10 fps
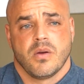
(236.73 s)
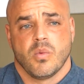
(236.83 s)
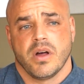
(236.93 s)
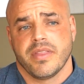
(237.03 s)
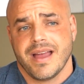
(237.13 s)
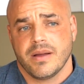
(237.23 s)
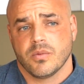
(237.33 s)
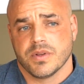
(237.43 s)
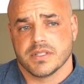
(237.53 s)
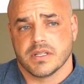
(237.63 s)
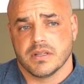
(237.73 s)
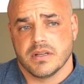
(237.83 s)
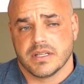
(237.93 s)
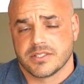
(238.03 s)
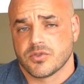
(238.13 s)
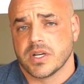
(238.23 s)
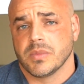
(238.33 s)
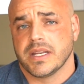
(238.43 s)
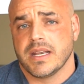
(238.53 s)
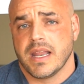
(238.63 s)
While that was an
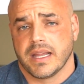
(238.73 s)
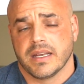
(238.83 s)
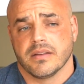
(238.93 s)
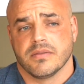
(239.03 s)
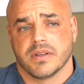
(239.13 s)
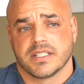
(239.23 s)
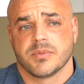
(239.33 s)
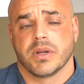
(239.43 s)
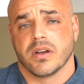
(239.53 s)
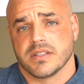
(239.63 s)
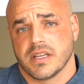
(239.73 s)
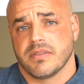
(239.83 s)
extremely negative experience